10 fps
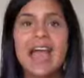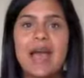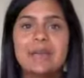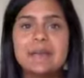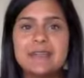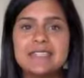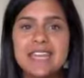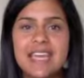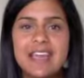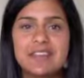Happy
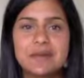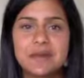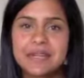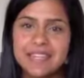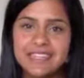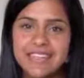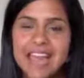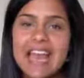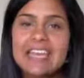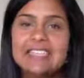Monday, everybody.
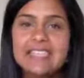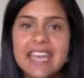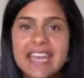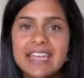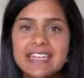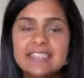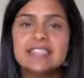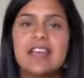Today's